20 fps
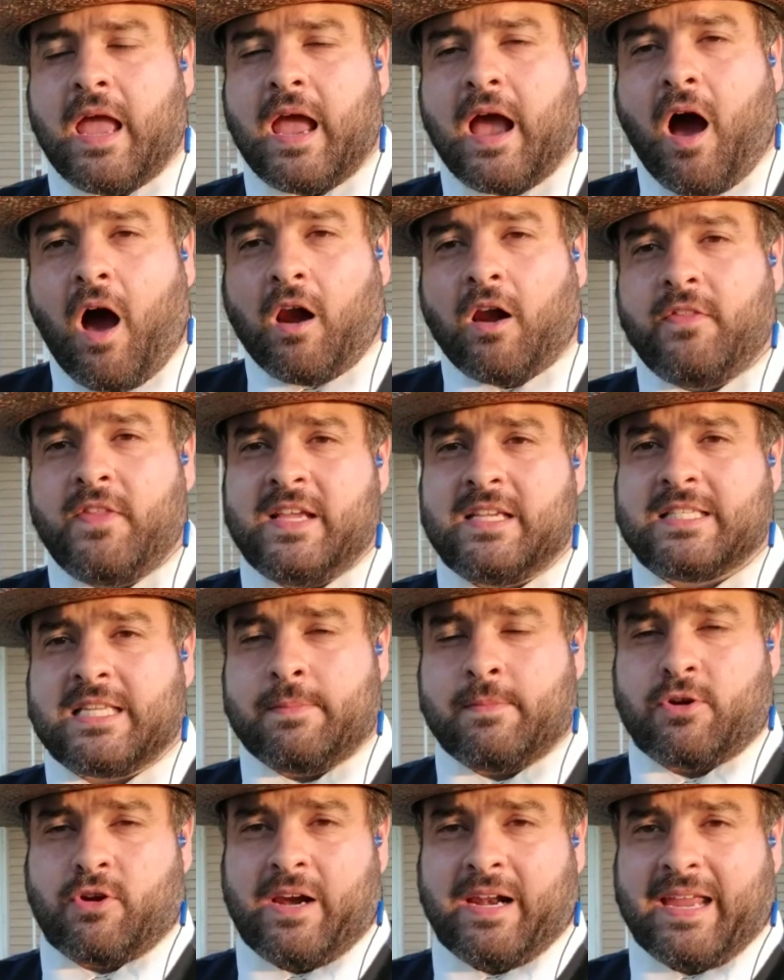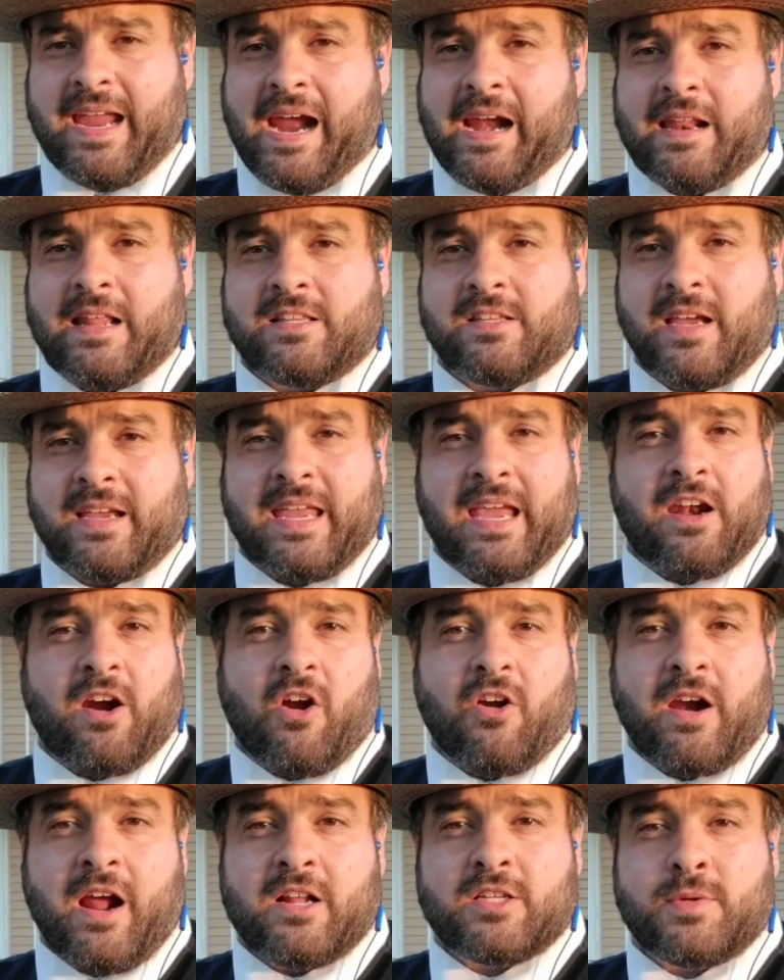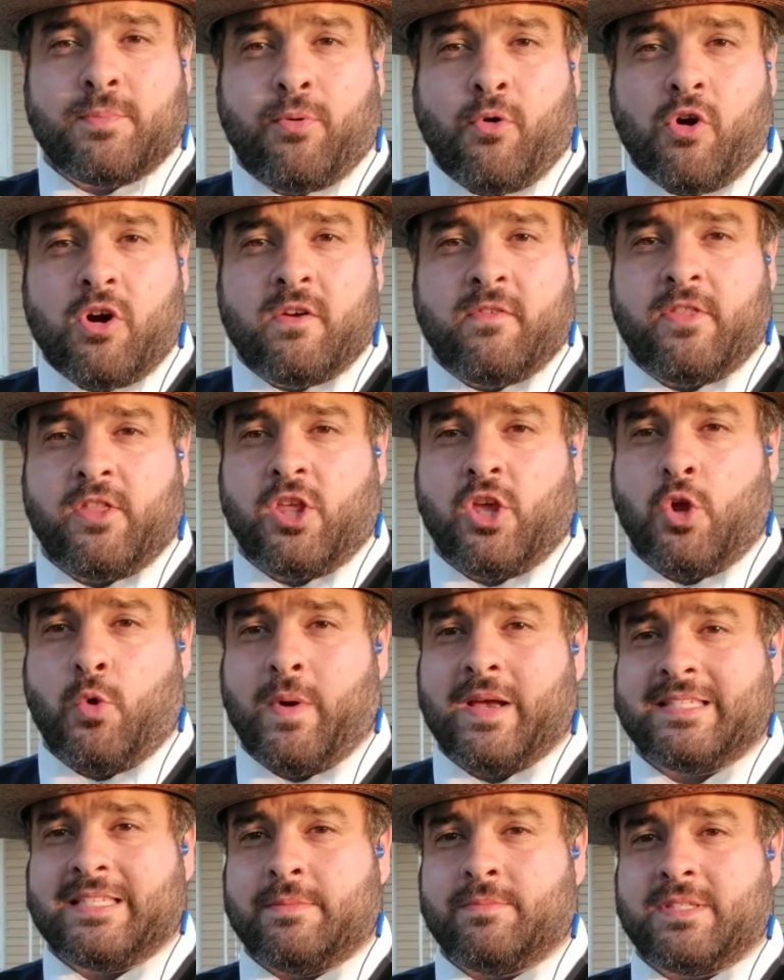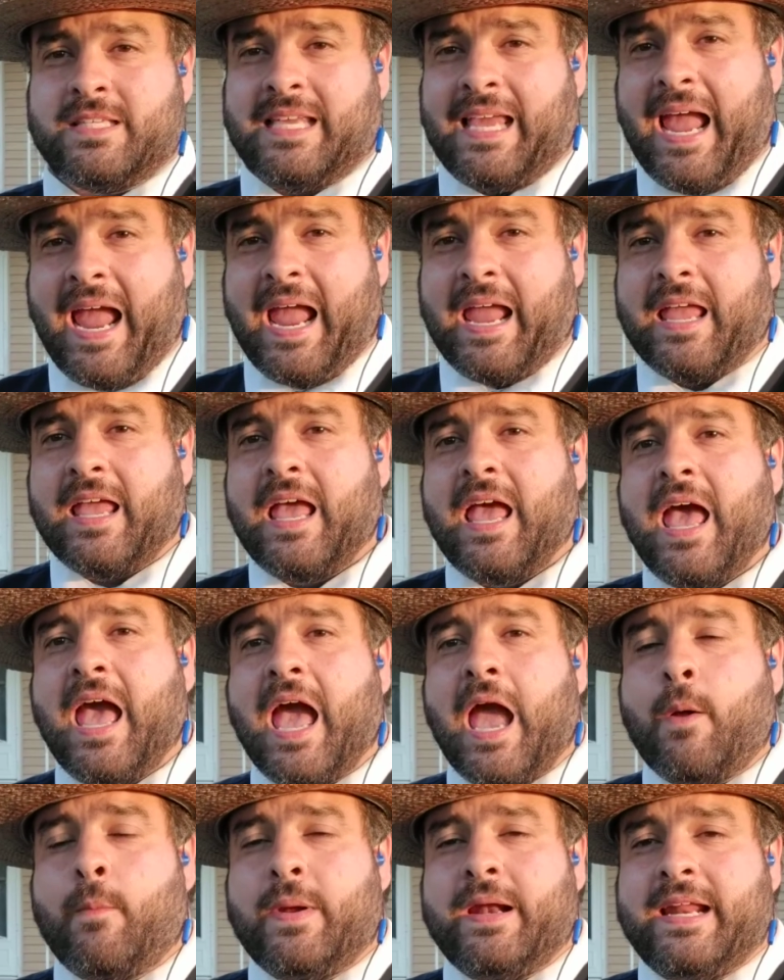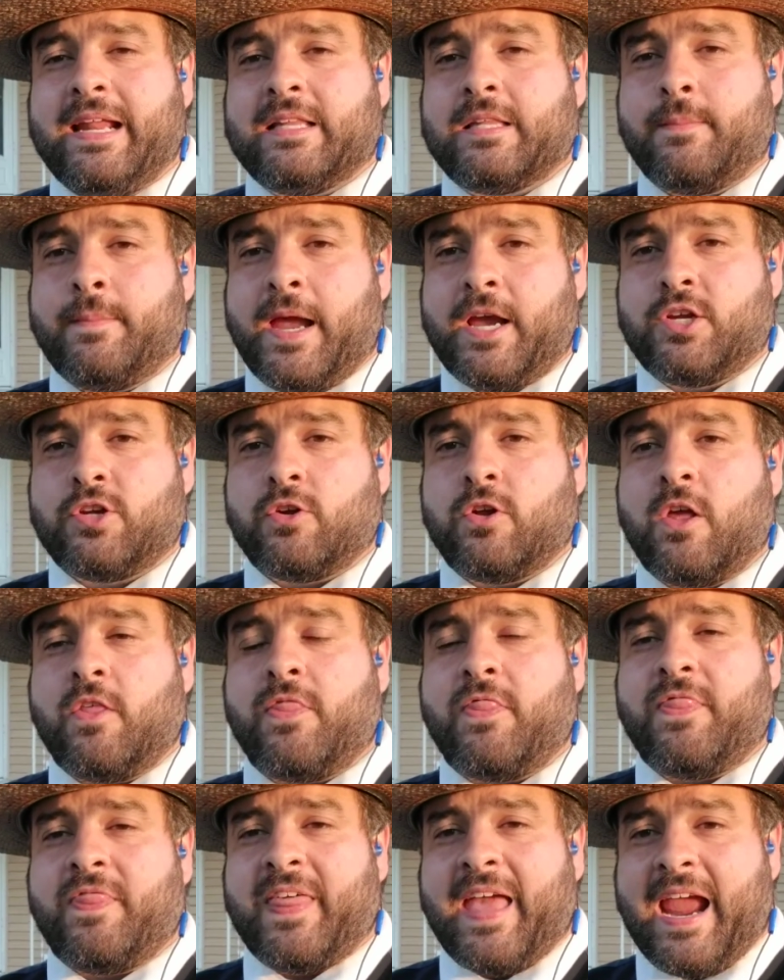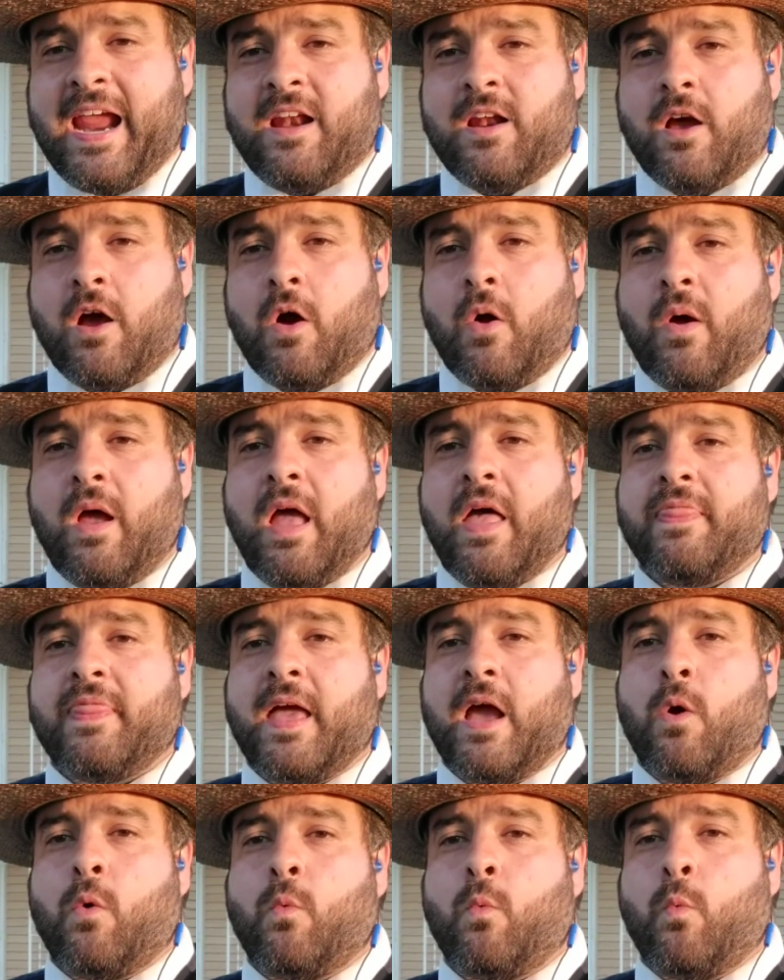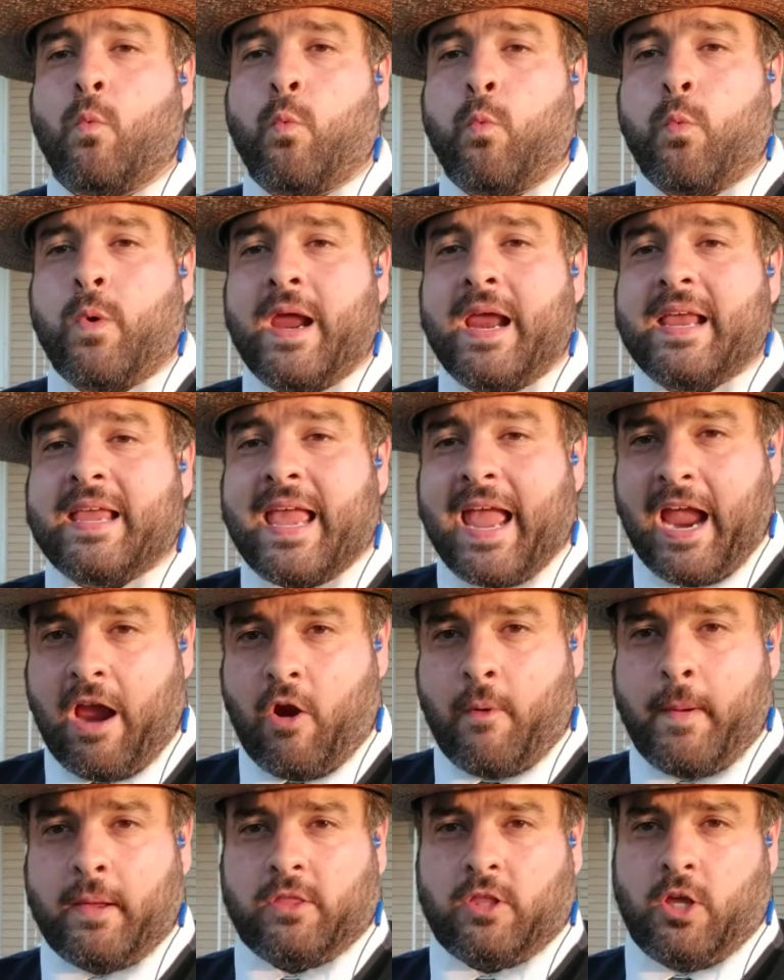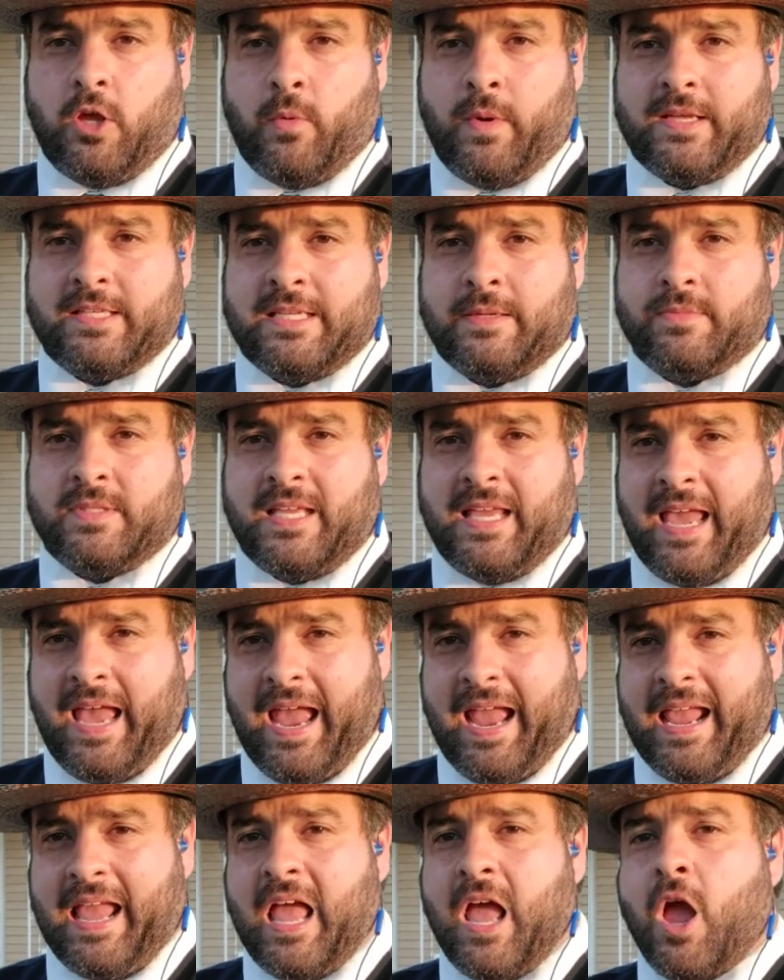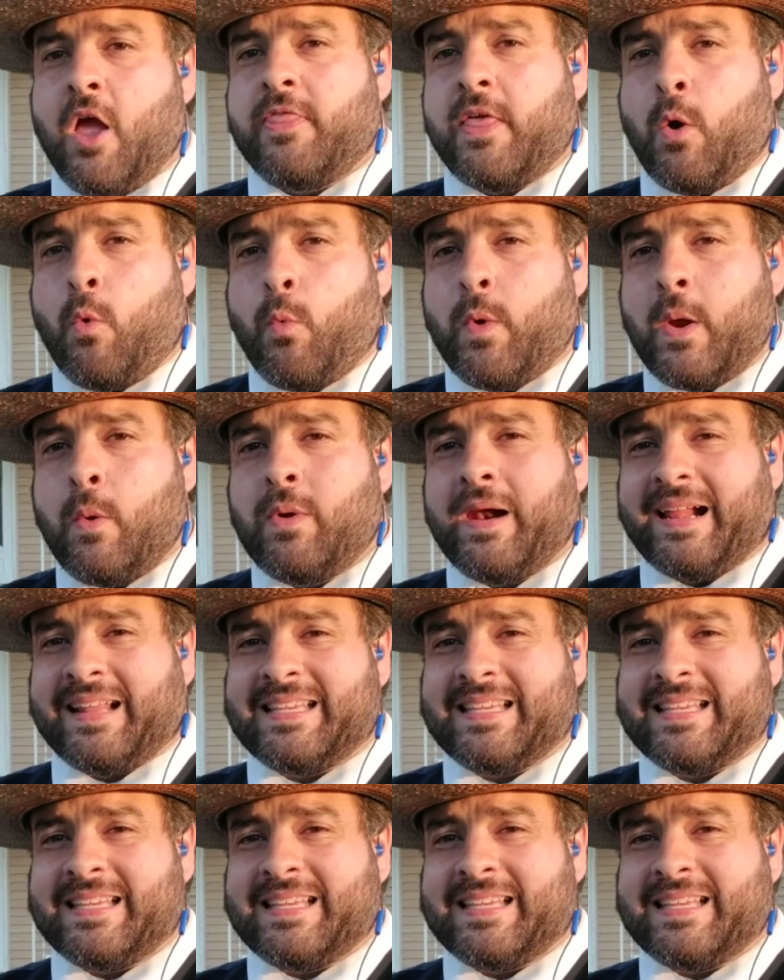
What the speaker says: All of these Democratic candidates, again, are not supportive of the USMCA, and we need to make sure that they know that we care about the USMCA, that we would like